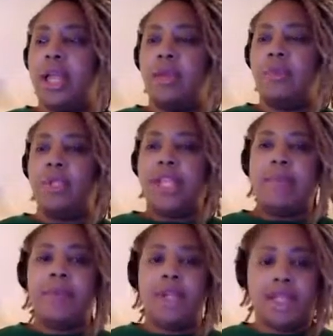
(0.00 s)
and what's
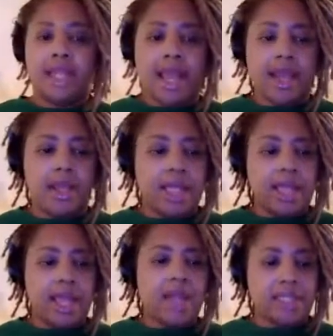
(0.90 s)
happening at the house in
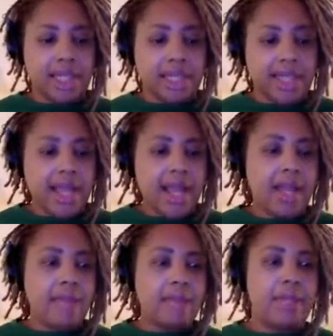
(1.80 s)
the house at that
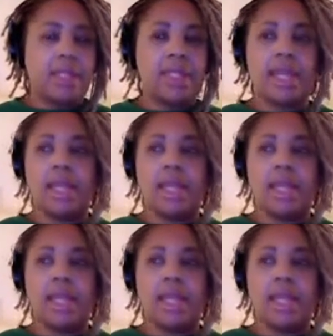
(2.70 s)
time and mm-hmm.